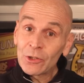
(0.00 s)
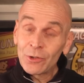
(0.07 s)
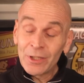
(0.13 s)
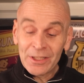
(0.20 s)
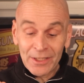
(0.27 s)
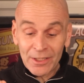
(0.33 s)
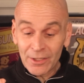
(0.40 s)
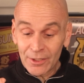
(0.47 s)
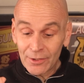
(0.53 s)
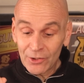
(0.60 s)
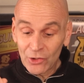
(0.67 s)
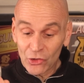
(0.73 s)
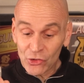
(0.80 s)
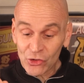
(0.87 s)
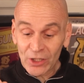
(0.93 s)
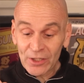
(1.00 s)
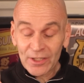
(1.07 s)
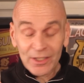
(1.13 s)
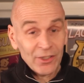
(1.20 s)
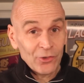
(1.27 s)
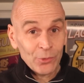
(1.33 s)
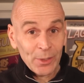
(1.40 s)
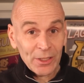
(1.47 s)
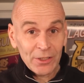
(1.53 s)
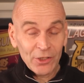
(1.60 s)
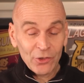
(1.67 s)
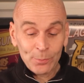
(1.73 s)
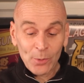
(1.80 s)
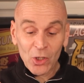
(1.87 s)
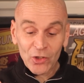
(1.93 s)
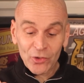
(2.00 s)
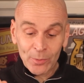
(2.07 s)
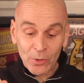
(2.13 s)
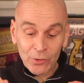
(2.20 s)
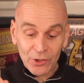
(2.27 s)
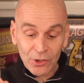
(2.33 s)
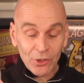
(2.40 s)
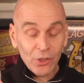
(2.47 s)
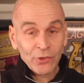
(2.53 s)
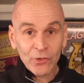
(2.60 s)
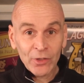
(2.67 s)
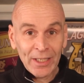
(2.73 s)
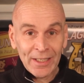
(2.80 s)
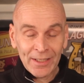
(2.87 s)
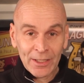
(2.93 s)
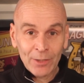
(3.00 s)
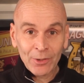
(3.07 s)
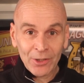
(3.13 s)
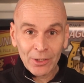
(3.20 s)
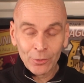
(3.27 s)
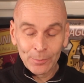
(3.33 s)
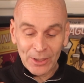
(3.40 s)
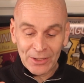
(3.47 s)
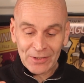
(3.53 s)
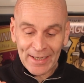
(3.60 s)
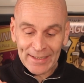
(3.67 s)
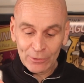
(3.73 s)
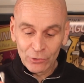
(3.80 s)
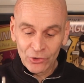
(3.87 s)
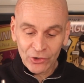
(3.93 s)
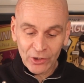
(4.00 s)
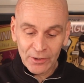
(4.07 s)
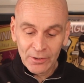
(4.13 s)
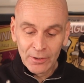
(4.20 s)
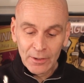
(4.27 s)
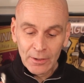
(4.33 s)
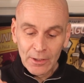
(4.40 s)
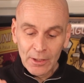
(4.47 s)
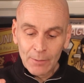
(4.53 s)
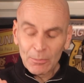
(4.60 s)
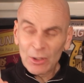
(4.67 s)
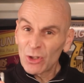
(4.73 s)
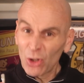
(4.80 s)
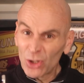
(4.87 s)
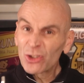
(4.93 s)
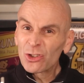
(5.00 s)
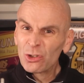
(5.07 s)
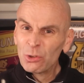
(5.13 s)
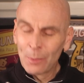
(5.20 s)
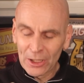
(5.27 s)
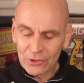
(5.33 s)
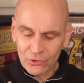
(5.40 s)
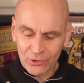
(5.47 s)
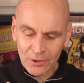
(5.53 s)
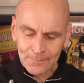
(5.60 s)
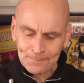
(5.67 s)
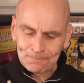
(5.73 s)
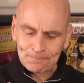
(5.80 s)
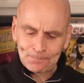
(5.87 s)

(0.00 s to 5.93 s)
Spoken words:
you're doing here, you're chilling it as quickly as possible. You're also hitting it with a little bit of dilution, but not too much, you know?